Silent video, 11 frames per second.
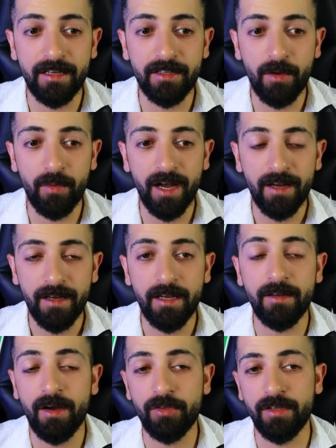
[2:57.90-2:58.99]
Or rather,
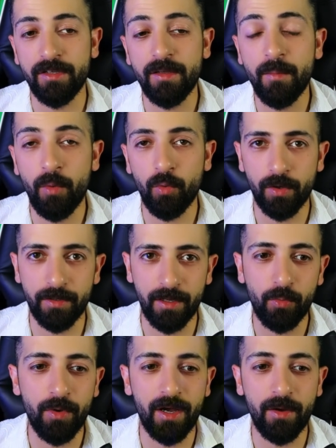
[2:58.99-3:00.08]
it touched the support that
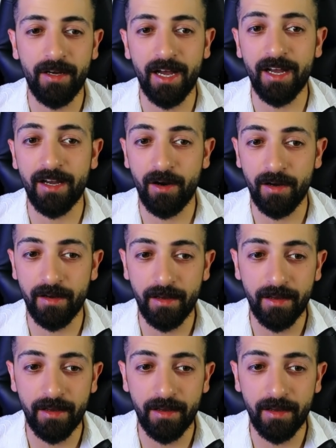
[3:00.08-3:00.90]
we are relying on.